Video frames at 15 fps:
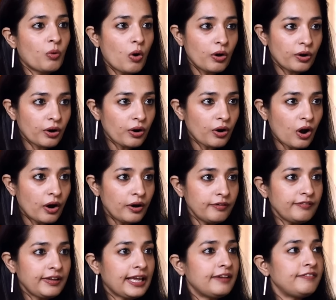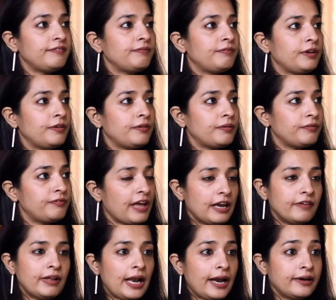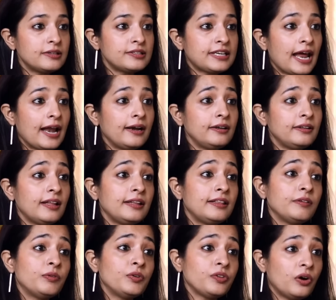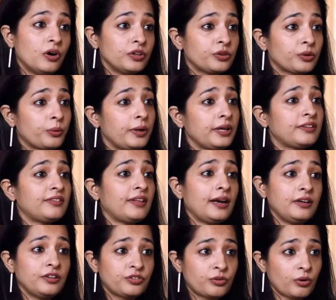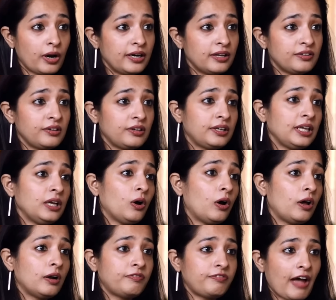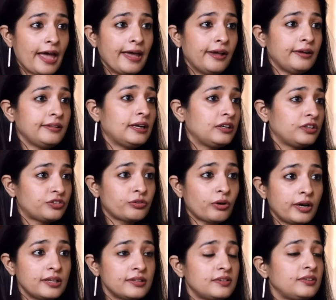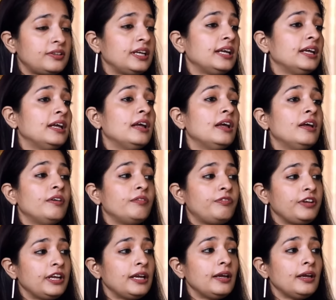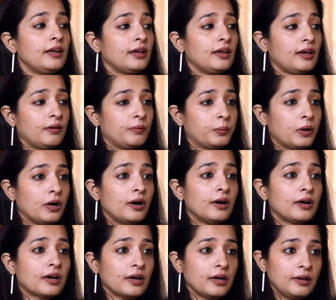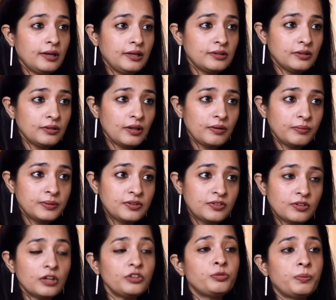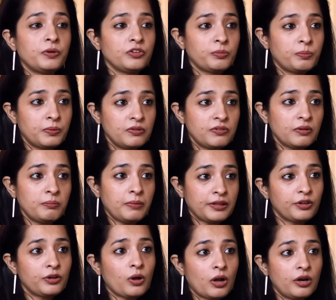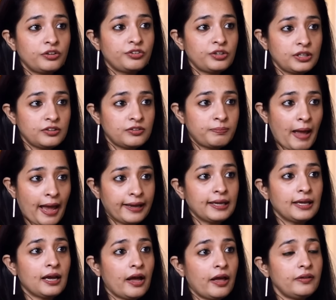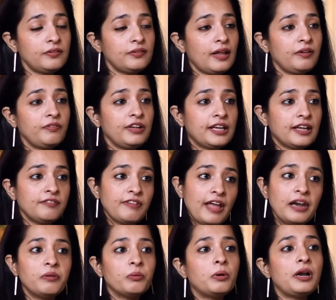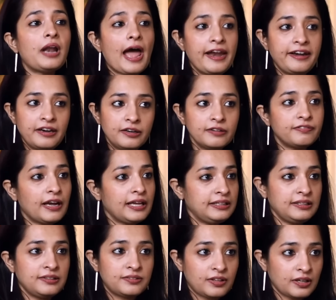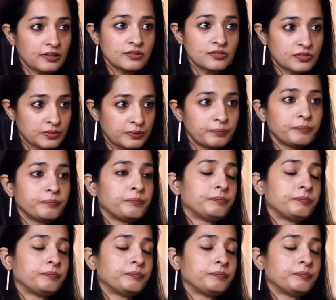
a war or not we can very well understand that there was earthquakes that destroyed a city or a fire that destroyed a city we work in with such principles and methodologies backing us that we can very well identify these things okay